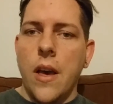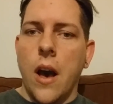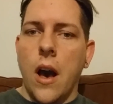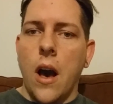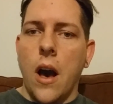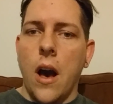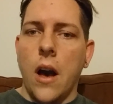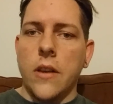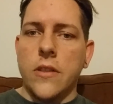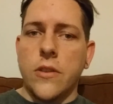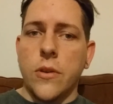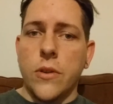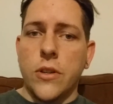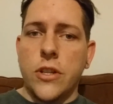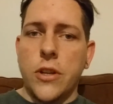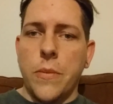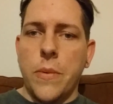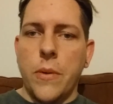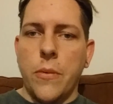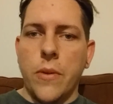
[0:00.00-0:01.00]
So it
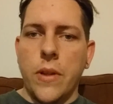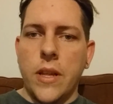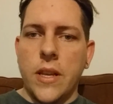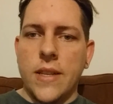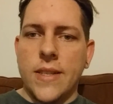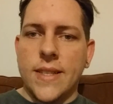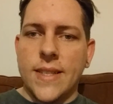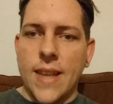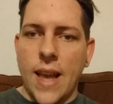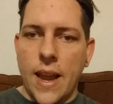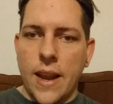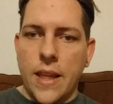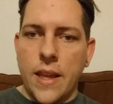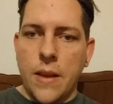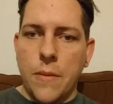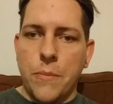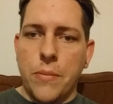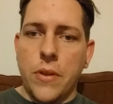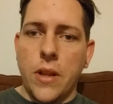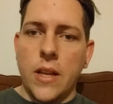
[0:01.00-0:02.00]
should be really
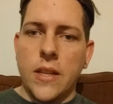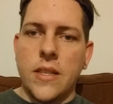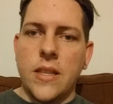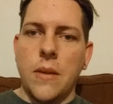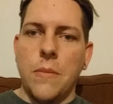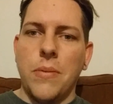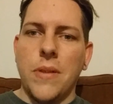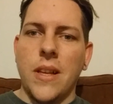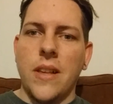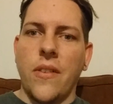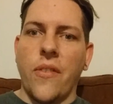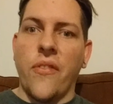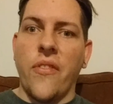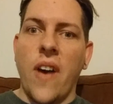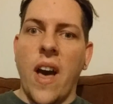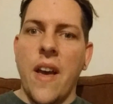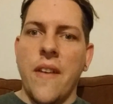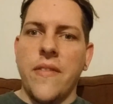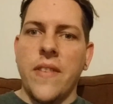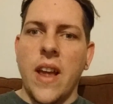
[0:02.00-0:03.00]
exciting. Plus, he plays
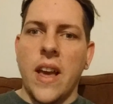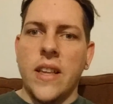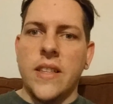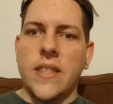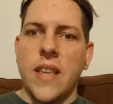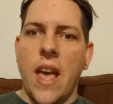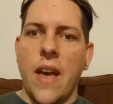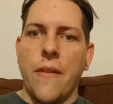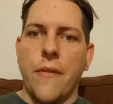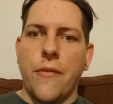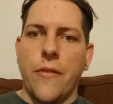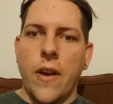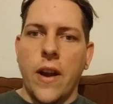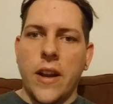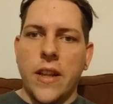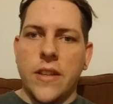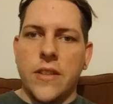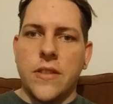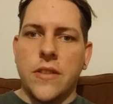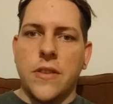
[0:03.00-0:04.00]
Five Nights at
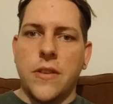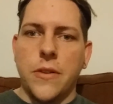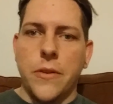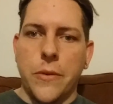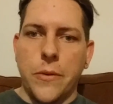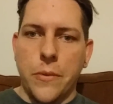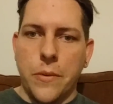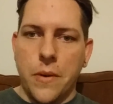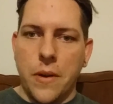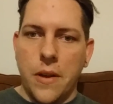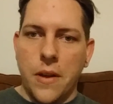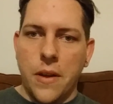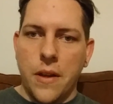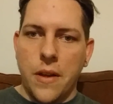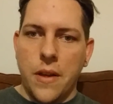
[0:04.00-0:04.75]
Freddy's 2.